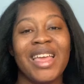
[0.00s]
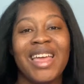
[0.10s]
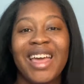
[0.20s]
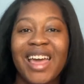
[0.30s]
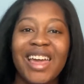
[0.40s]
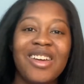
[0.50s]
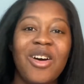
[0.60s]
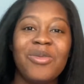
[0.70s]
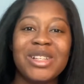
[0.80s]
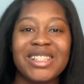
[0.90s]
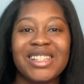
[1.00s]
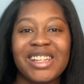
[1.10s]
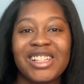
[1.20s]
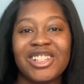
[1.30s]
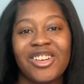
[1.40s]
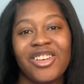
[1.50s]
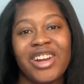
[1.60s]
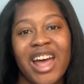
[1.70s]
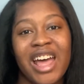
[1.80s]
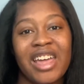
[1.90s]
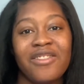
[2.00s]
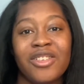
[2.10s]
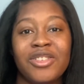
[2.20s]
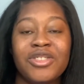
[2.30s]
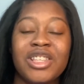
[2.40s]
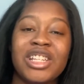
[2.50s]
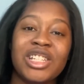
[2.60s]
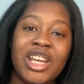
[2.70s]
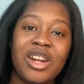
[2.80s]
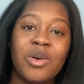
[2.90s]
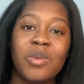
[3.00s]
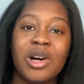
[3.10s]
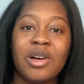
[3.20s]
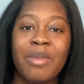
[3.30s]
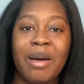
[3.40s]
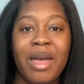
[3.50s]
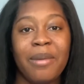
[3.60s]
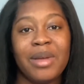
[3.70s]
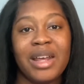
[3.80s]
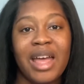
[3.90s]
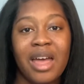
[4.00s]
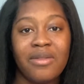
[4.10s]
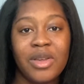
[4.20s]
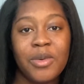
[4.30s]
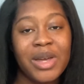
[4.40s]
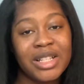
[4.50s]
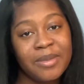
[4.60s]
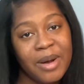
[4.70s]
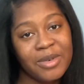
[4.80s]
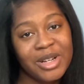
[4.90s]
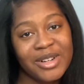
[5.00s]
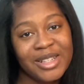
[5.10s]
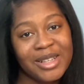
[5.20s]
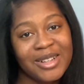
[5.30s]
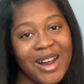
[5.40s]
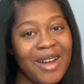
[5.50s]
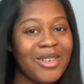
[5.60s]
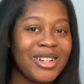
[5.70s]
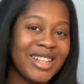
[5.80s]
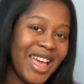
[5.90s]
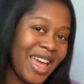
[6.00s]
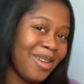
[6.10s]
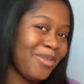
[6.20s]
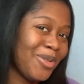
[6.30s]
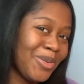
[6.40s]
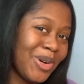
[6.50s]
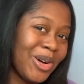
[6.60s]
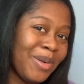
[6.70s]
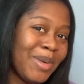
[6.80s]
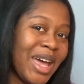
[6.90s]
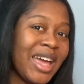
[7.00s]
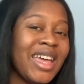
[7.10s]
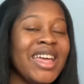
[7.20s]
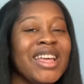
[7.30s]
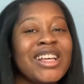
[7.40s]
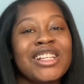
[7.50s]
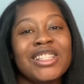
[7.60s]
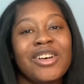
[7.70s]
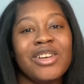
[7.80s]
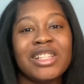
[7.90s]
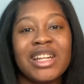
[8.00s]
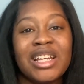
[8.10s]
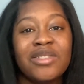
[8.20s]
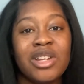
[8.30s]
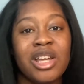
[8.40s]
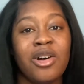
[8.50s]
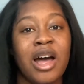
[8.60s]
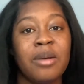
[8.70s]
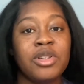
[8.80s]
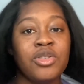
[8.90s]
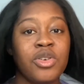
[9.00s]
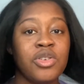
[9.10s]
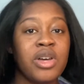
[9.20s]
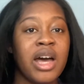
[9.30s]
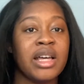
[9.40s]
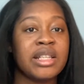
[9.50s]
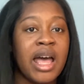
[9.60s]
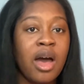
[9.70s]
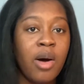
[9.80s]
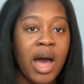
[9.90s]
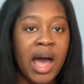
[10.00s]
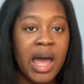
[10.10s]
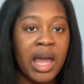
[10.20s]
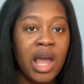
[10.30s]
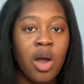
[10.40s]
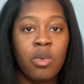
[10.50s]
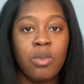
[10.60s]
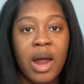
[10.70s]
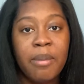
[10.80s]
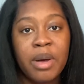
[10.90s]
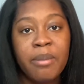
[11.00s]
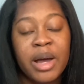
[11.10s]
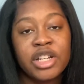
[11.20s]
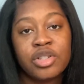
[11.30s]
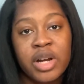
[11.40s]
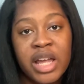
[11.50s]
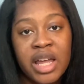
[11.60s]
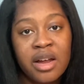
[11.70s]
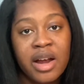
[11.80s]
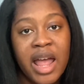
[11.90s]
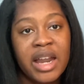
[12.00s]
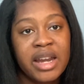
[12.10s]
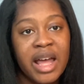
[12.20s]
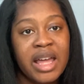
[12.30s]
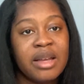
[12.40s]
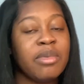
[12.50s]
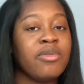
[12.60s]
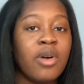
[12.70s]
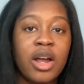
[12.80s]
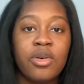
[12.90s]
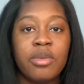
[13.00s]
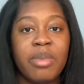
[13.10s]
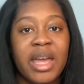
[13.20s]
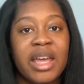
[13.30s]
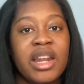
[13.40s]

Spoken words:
Hey y'all, what's good? It's your girl Nai. If you're new to this channel, welcome. I'm happy to have you. And to my returning subscribers, hey boo, welcome back. So in today's video, I'm showing you guys how I wrap my straight hair at night before I go to bed.